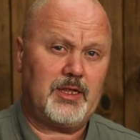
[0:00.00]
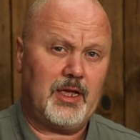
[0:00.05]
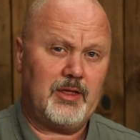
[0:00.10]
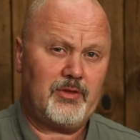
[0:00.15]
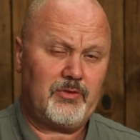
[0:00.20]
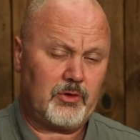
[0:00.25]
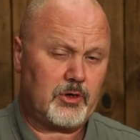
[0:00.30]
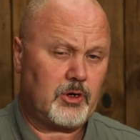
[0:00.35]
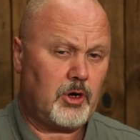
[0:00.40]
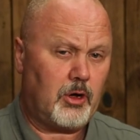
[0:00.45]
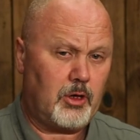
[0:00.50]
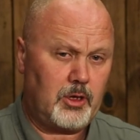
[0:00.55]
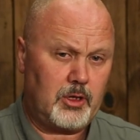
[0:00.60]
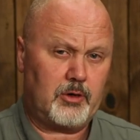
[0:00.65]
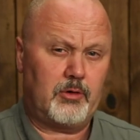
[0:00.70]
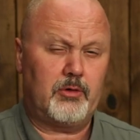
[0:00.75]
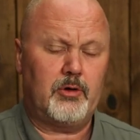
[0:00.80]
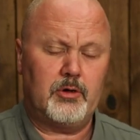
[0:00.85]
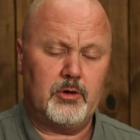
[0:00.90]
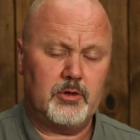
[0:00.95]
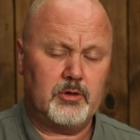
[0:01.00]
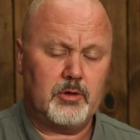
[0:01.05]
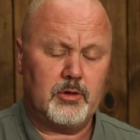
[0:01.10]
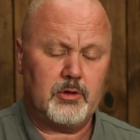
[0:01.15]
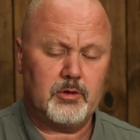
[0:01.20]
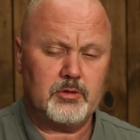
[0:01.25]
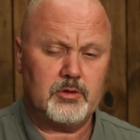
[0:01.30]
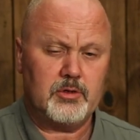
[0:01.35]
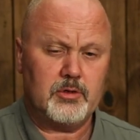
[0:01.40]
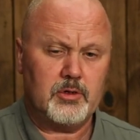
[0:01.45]
as a color on,
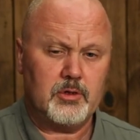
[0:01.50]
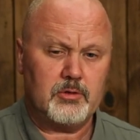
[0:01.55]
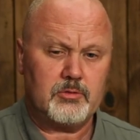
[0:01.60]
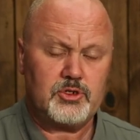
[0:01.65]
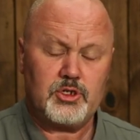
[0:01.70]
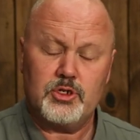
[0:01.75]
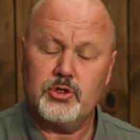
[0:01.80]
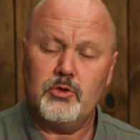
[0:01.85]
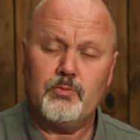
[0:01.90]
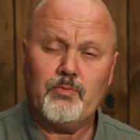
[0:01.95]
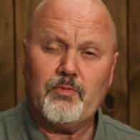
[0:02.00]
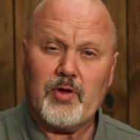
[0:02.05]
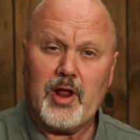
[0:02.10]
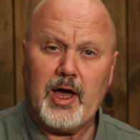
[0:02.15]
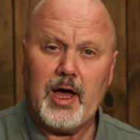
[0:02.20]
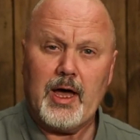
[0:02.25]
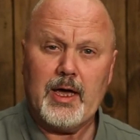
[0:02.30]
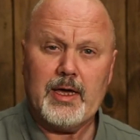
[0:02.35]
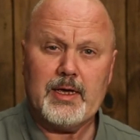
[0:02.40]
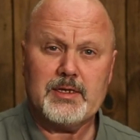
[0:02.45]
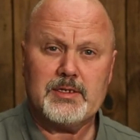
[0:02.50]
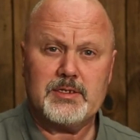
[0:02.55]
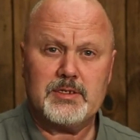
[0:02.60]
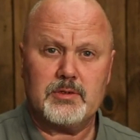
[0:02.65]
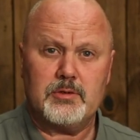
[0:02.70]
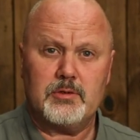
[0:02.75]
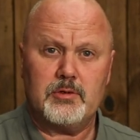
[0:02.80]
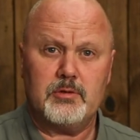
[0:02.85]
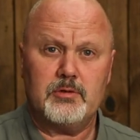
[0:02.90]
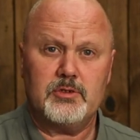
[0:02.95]
on tube flies
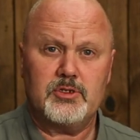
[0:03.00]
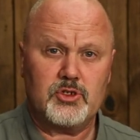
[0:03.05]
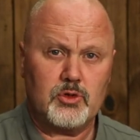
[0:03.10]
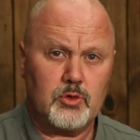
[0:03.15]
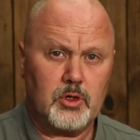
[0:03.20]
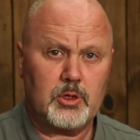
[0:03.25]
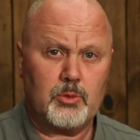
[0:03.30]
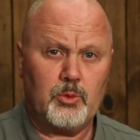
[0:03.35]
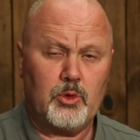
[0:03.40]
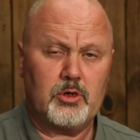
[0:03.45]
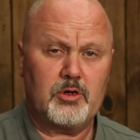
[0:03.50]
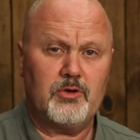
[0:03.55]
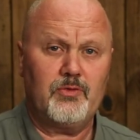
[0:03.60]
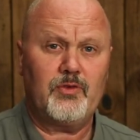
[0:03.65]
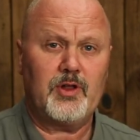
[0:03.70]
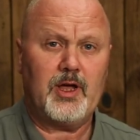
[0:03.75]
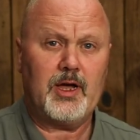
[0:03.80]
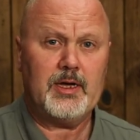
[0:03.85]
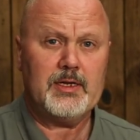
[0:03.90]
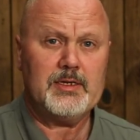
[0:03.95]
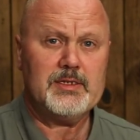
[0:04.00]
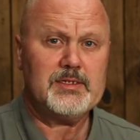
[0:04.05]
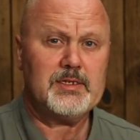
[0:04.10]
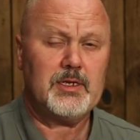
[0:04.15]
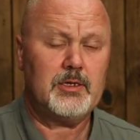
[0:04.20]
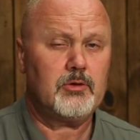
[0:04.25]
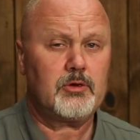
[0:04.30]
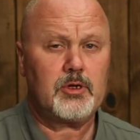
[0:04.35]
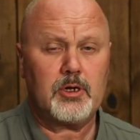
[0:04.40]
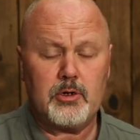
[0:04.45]
or saltwater flies.
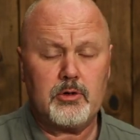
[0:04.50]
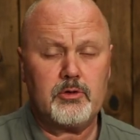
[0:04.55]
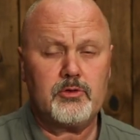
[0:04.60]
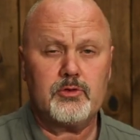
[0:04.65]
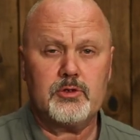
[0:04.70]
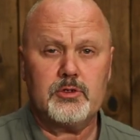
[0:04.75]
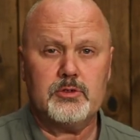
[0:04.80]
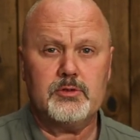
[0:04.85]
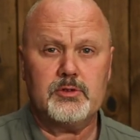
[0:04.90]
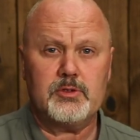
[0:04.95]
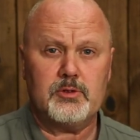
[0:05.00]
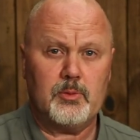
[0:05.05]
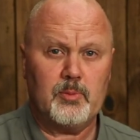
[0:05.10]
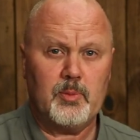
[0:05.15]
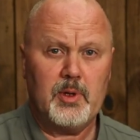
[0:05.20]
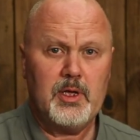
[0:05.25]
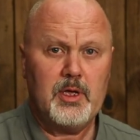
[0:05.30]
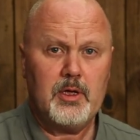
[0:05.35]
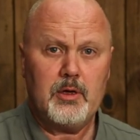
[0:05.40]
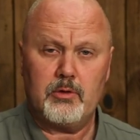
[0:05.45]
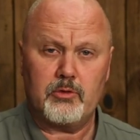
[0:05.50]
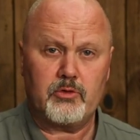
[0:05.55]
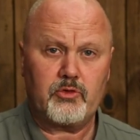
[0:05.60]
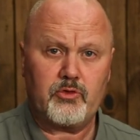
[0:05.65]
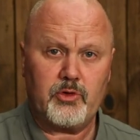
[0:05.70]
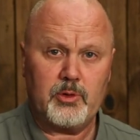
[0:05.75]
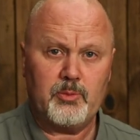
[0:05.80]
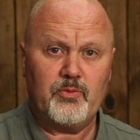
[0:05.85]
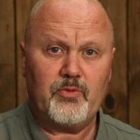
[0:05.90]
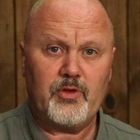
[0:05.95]
You can also use them on
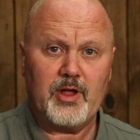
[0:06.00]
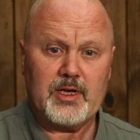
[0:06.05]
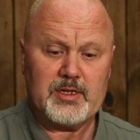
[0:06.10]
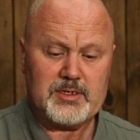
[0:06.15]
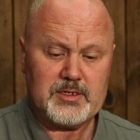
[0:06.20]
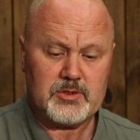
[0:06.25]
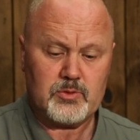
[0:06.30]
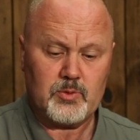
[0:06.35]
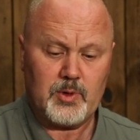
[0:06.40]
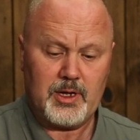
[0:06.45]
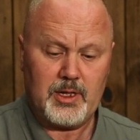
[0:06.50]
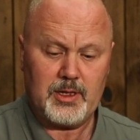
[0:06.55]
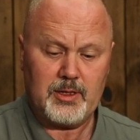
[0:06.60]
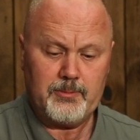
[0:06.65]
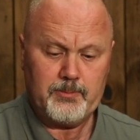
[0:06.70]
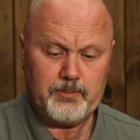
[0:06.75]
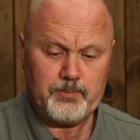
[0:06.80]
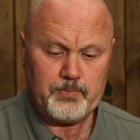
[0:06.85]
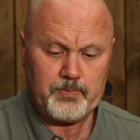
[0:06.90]
shrimp flies as well.